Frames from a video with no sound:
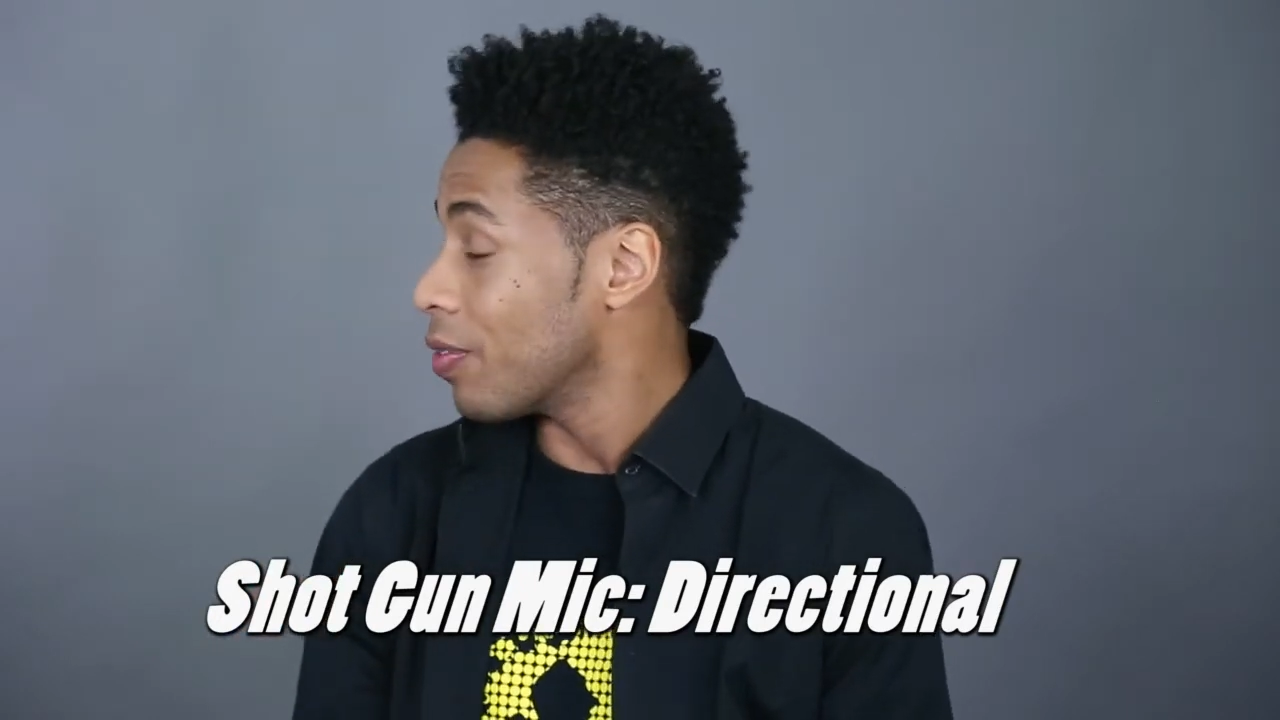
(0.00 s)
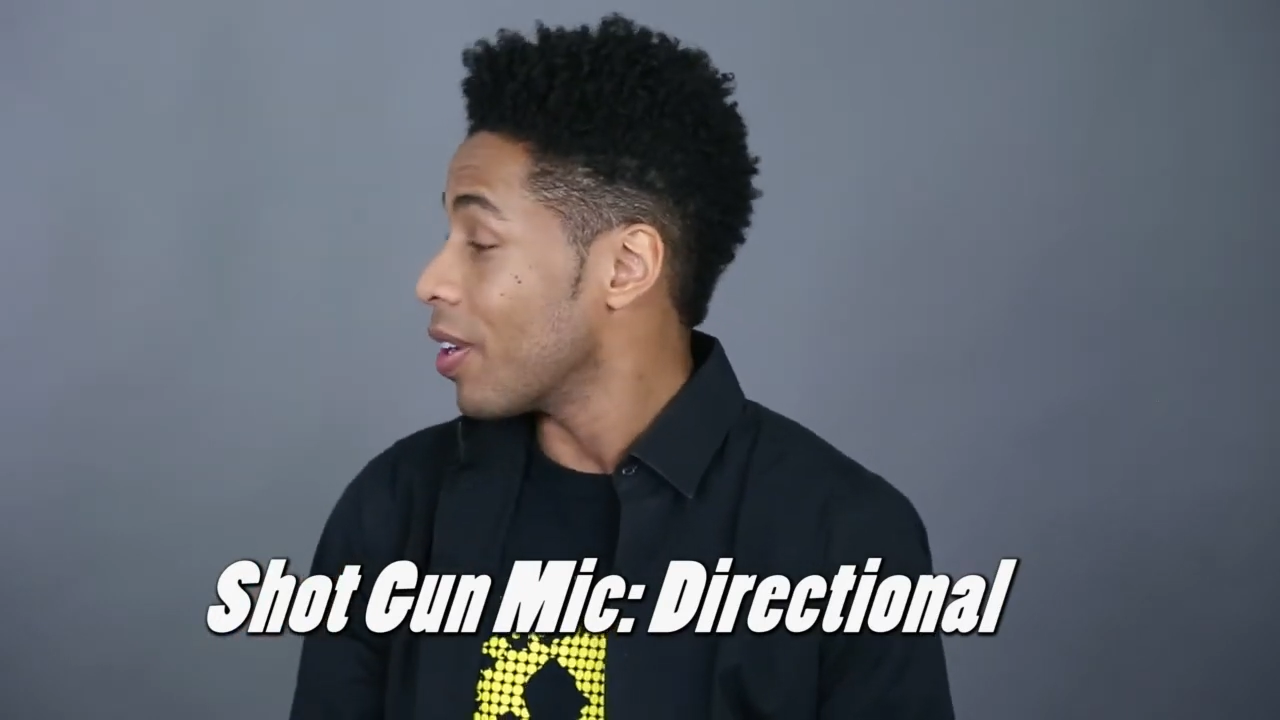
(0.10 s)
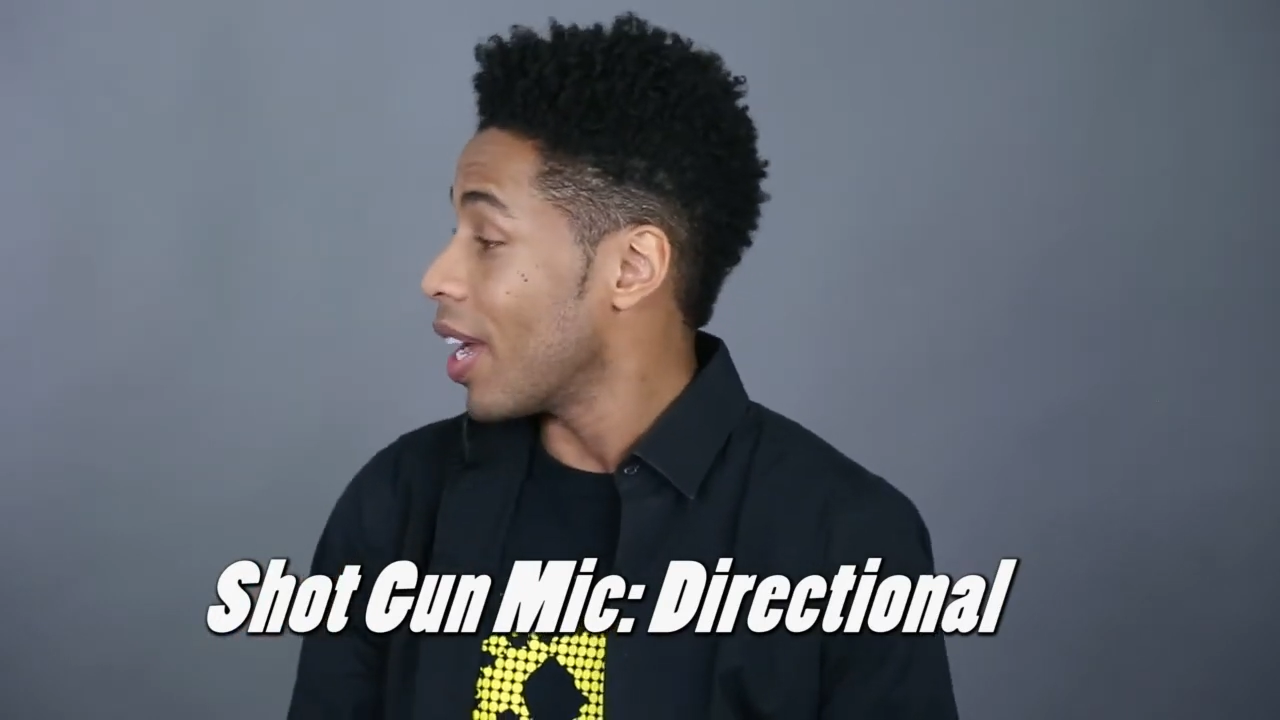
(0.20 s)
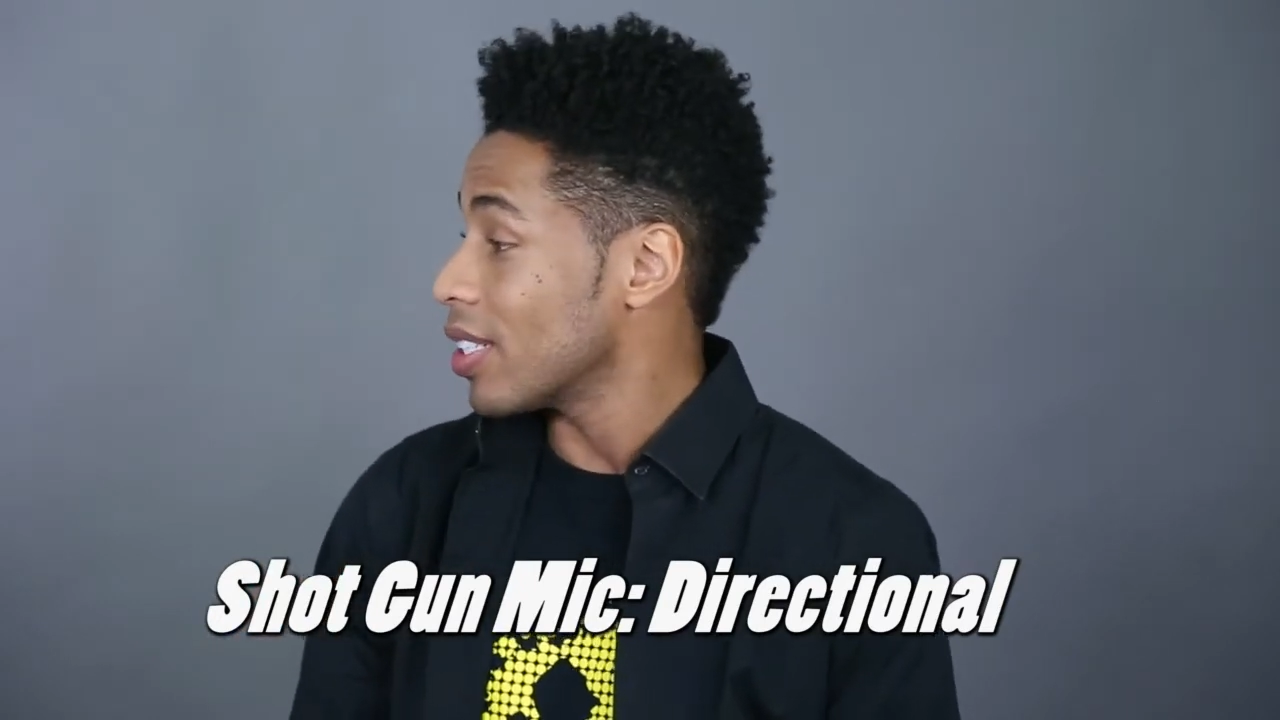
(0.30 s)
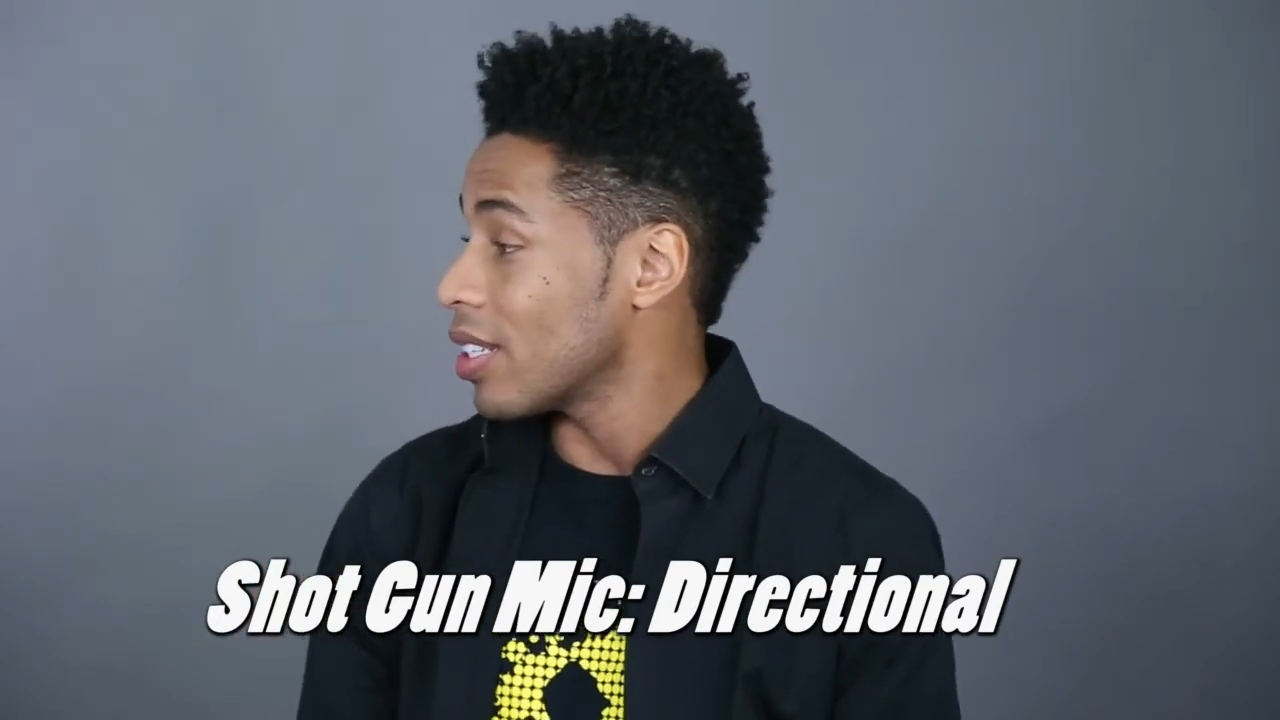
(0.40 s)
for
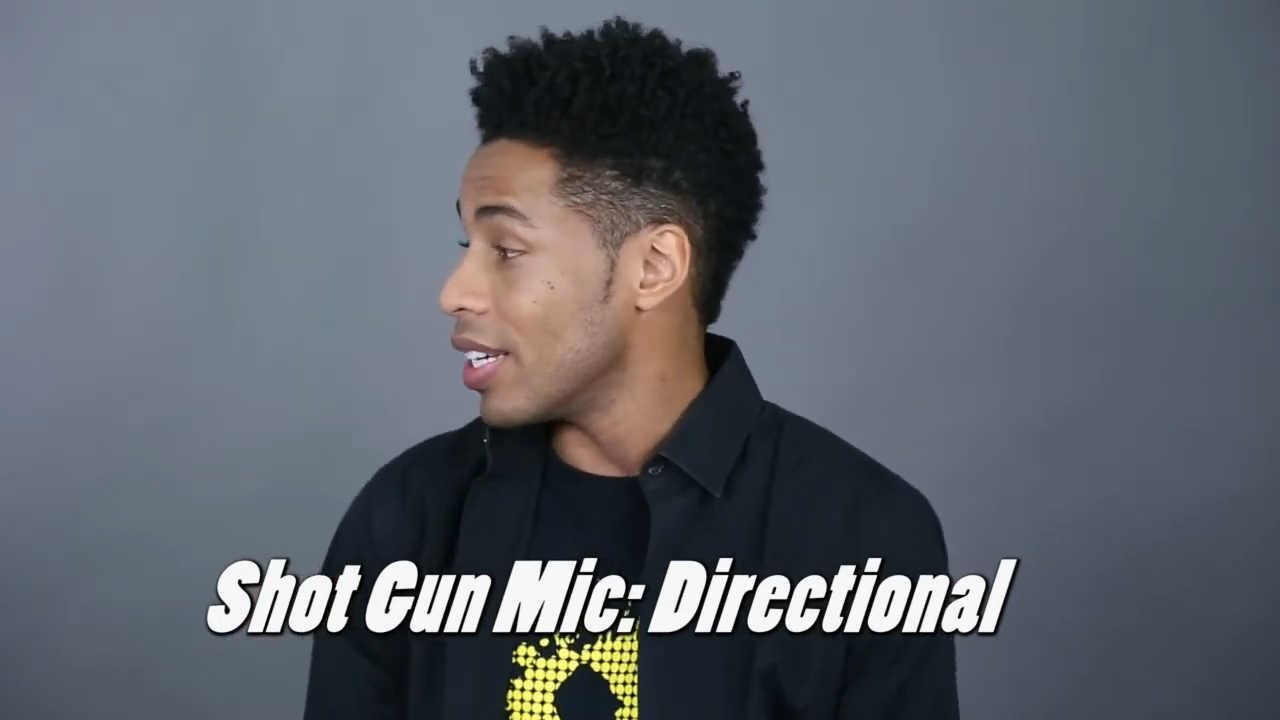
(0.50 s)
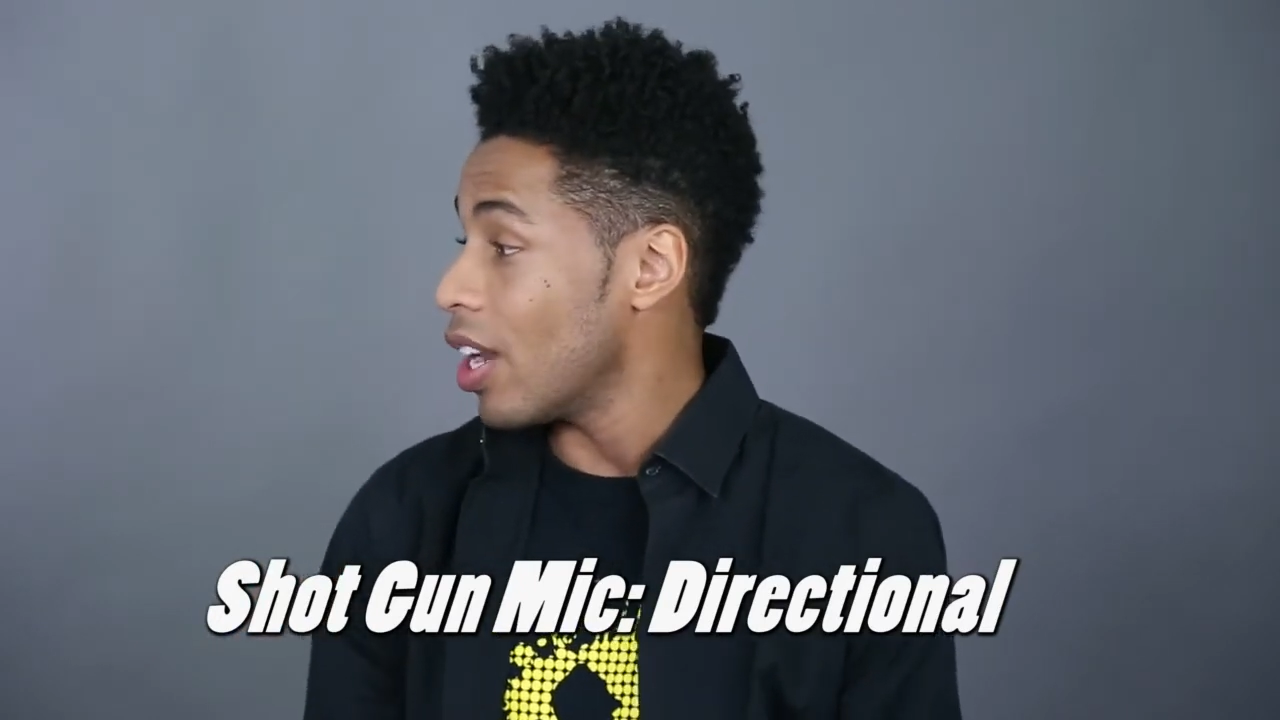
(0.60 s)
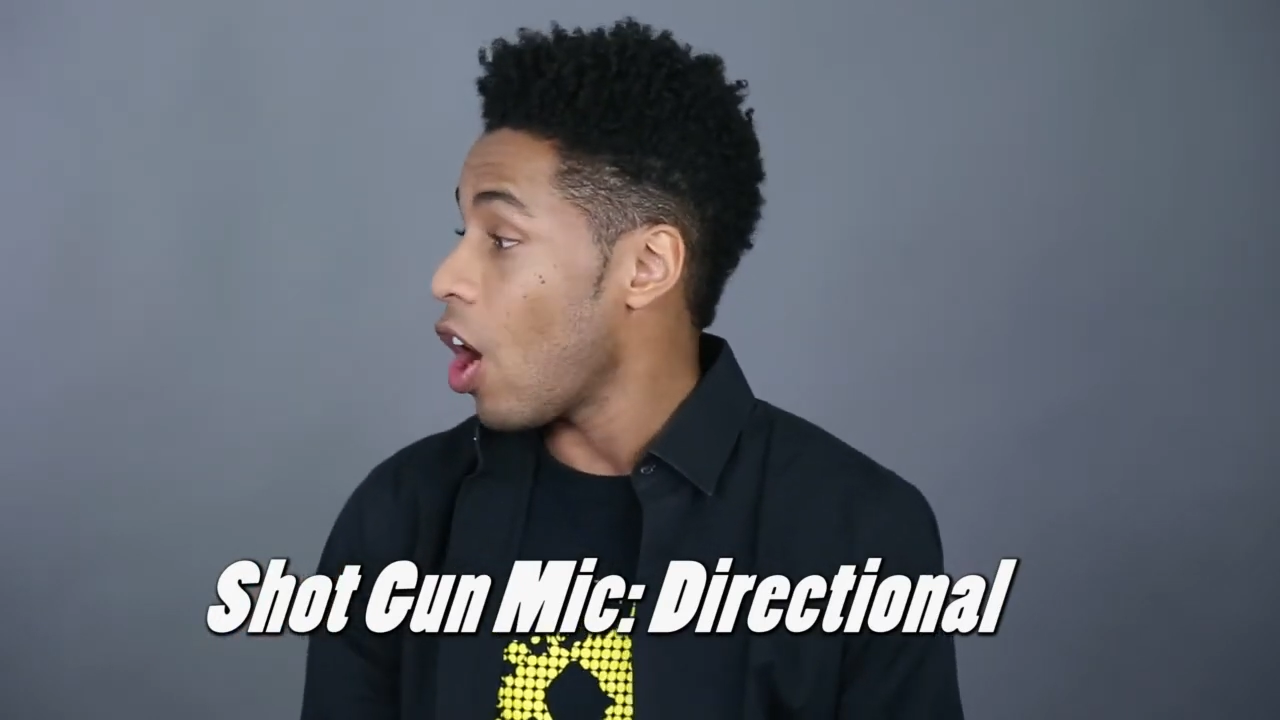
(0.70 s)
nice clean